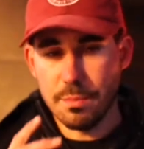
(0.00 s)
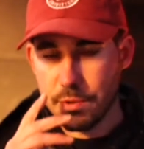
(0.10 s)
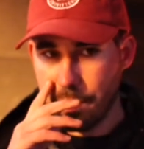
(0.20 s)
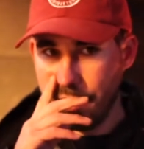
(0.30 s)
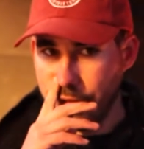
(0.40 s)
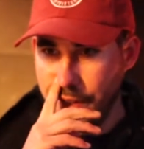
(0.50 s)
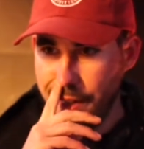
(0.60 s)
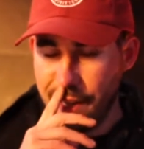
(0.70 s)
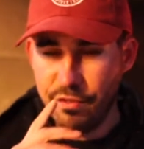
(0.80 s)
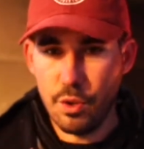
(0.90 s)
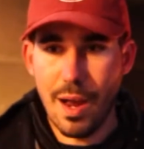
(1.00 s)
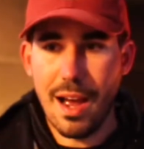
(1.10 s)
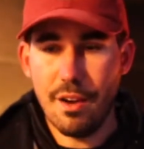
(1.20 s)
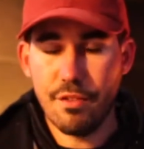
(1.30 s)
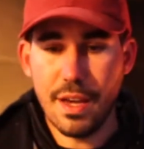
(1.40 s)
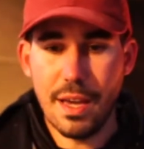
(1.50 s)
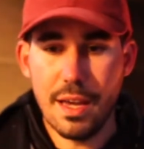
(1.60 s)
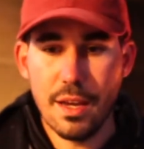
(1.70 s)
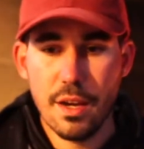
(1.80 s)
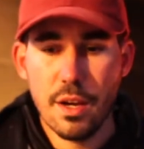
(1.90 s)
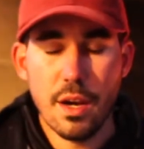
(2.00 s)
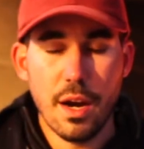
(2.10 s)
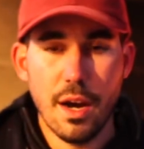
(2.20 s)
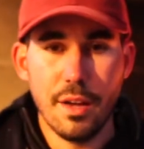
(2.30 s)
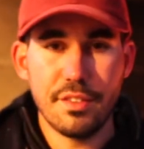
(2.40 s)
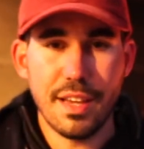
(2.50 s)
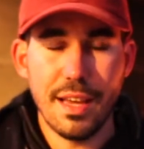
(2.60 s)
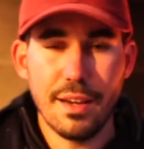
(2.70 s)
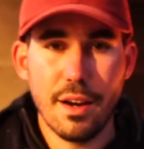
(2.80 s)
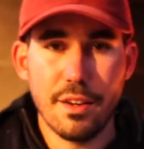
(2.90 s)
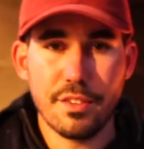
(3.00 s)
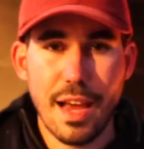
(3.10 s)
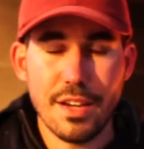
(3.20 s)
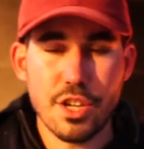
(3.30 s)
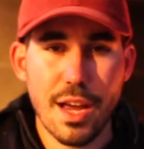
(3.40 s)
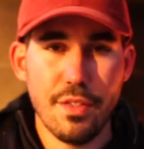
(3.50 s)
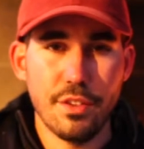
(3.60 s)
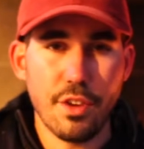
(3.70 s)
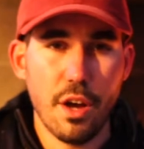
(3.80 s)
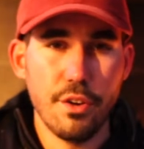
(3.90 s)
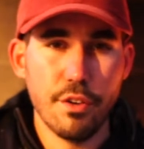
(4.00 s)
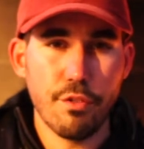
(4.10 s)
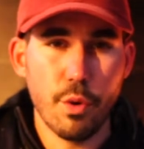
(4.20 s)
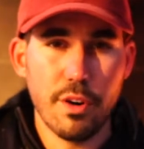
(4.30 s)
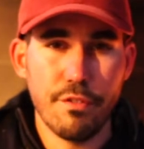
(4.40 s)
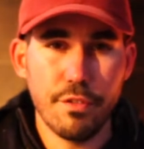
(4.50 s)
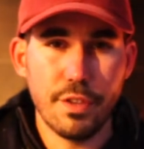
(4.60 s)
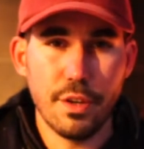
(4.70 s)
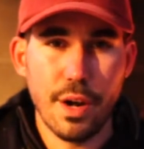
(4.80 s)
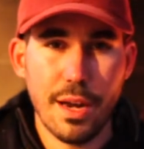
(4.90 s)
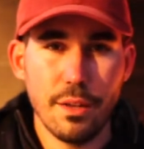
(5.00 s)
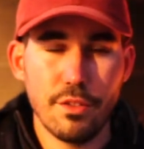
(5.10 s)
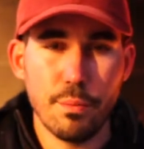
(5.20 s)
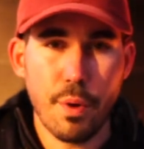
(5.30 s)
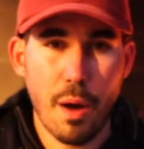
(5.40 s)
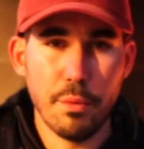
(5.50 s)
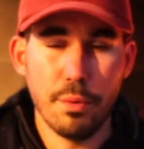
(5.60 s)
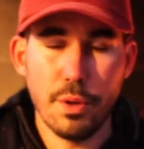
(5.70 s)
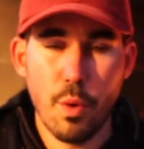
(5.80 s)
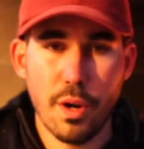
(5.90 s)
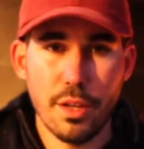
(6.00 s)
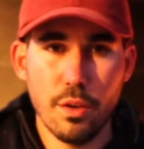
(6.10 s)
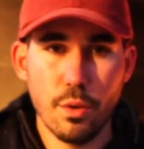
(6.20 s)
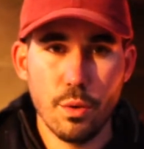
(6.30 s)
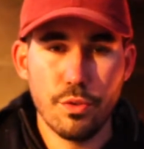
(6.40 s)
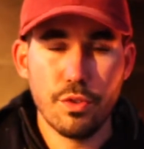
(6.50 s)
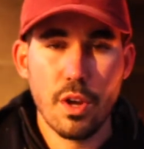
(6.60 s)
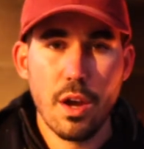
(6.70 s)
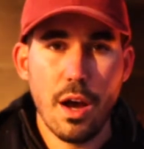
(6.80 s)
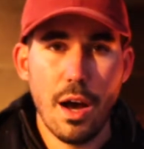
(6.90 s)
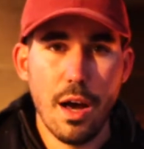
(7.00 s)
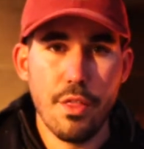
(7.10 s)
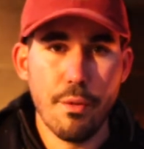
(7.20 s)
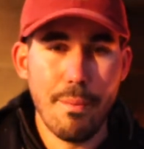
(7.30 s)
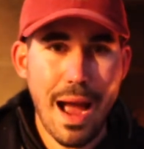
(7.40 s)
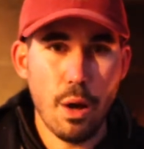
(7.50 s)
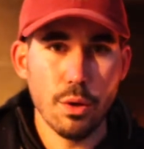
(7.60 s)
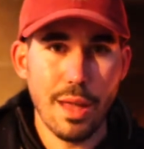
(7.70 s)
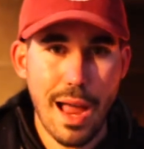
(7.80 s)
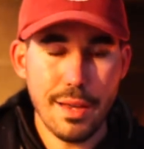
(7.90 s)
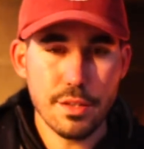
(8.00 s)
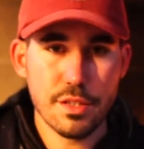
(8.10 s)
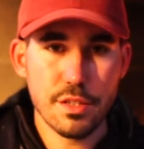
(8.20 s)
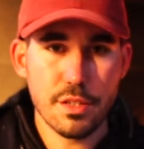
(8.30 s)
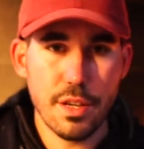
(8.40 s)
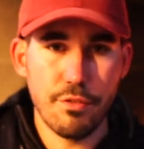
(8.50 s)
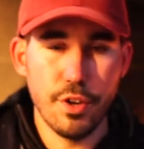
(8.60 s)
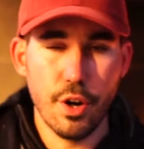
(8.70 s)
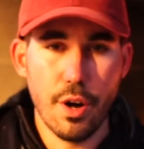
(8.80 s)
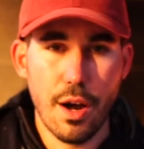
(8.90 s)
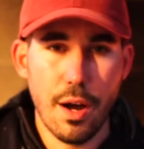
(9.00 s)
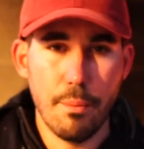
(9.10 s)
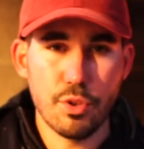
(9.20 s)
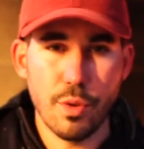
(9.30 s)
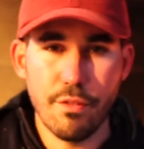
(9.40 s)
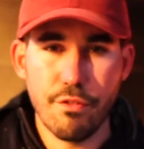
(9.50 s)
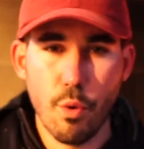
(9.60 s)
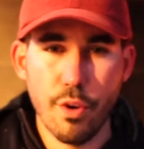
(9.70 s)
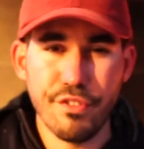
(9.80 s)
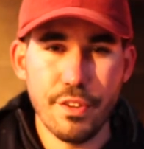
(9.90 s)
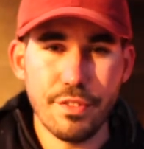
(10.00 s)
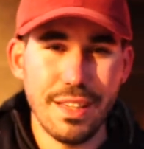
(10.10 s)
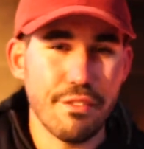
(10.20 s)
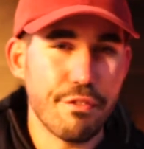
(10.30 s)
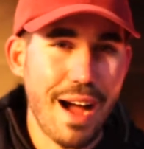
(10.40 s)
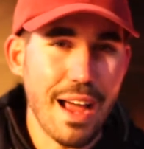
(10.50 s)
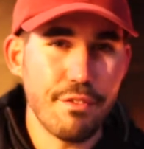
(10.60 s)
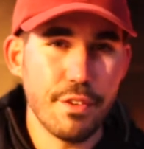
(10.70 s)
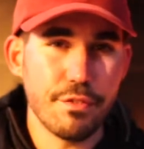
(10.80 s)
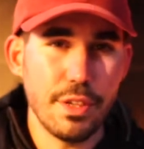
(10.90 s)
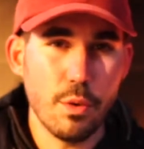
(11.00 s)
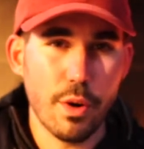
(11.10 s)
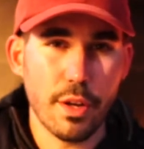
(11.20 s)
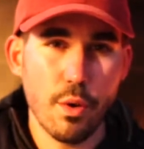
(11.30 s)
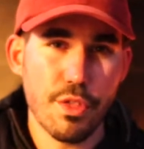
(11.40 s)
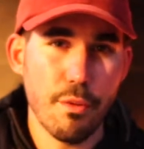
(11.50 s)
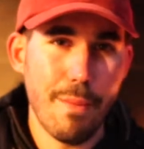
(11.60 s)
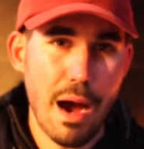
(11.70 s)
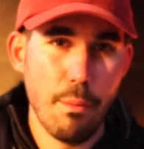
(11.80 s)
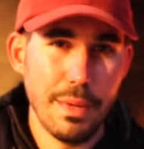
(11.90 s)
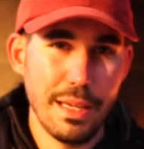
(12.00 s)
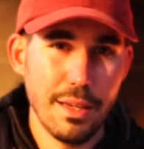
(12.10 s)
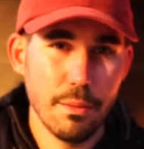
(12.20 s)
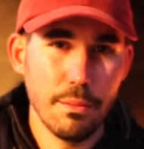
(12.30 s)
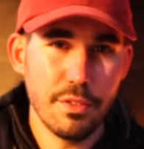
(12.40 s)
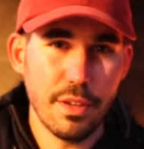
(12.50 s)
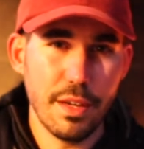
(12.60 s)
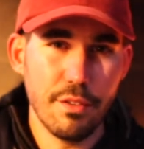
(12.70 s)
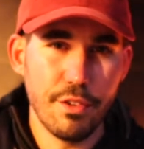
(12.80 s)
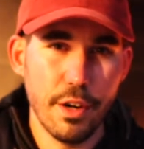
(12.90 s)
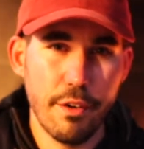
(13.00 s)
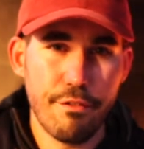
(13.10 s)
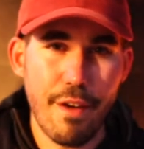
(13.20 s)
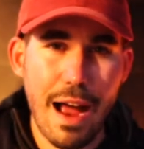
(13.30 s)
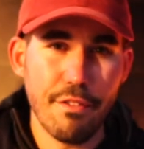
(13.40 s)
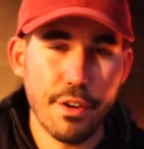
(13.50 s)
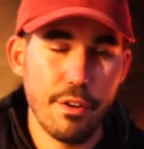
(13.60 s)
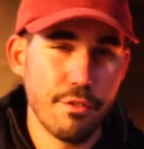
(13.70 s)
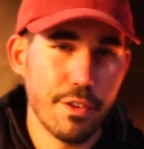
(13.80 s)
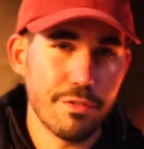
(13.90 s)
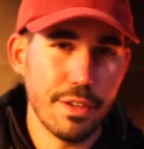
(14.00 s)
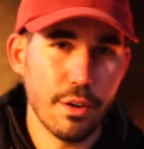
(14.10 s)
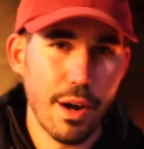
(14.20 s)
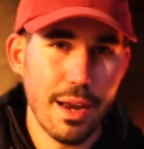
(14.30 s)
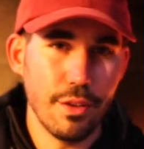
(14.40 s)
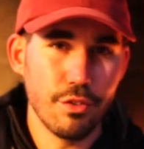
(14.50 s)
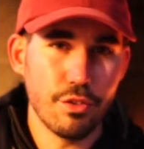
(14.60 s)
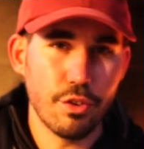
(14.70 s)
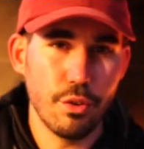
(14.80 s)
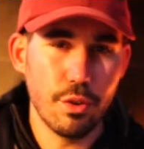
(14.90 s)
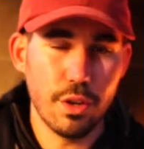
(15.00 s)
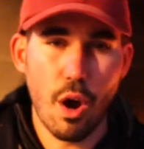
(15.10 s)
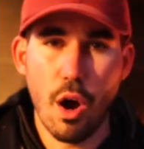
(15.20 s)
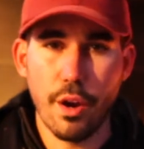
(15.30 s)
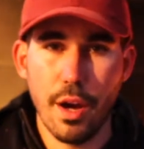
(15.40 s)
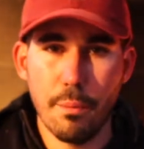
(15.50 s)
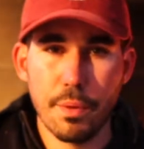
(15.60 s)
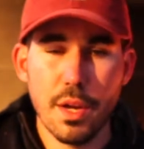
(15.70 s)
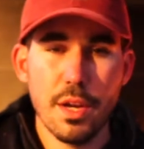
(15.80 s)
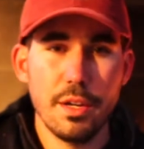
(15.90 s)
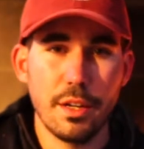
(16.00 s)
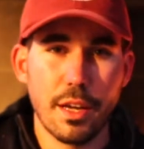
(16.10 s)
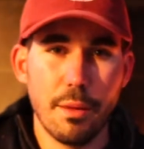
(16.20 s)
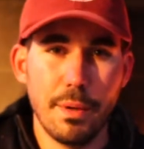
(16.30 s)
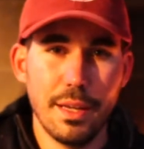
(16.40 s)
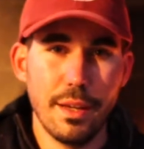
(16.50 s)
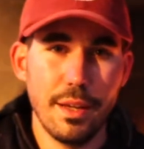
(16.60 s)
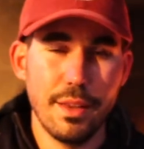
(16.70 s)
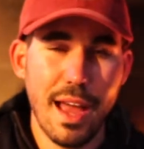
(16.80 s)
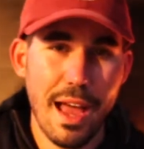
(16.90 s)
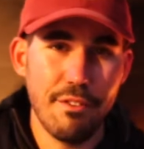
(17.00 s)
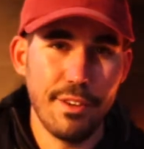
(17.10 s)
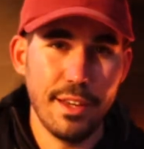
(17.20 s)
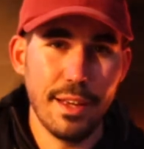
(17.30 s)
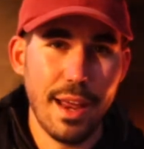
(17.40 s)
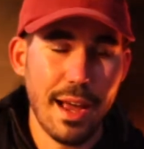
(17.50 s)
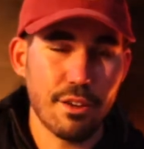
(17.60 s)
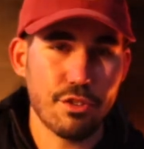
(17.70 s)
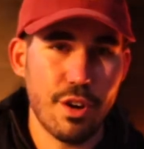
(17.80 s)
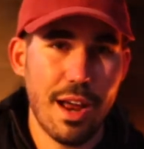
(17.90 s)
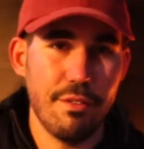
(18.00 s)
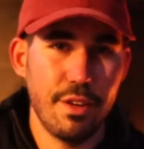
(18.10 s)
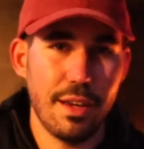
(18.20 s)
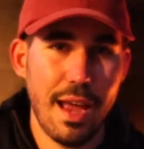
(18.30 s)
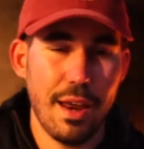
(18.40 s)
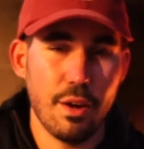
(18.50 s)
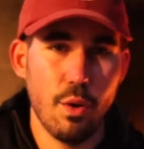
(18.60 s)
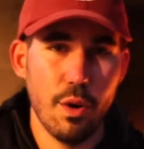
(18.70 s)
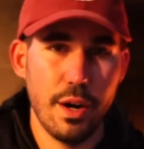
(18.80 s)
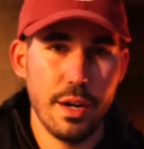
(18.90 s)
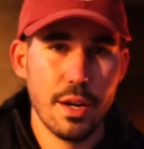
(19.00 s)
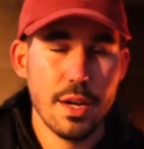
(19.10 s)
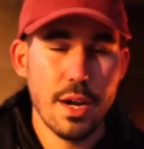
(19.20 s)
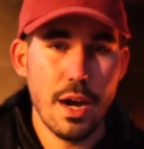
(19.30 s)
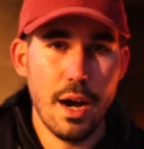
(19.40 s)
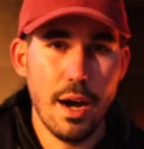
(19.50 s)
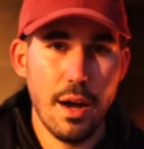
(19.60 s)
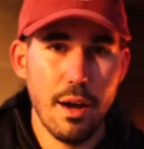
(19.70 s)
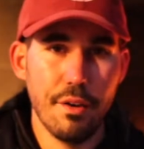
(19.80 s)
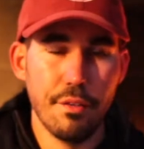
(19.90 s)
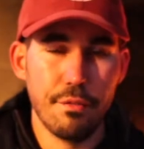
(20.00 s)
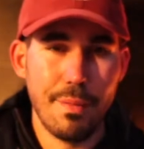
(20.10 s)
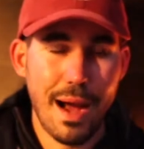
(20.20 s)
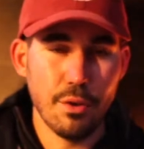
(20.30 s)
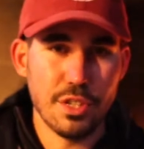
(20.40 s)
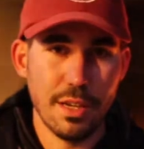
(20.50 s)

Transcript: tips briefly. If you have a Skagit head that's under 450 grains, you probably want to use the mow lights. If you're between 450 and 550, you want to go with the mow mediums. And if you're 550 grains on up, you're going to be in the heavy and extra heavy category of mow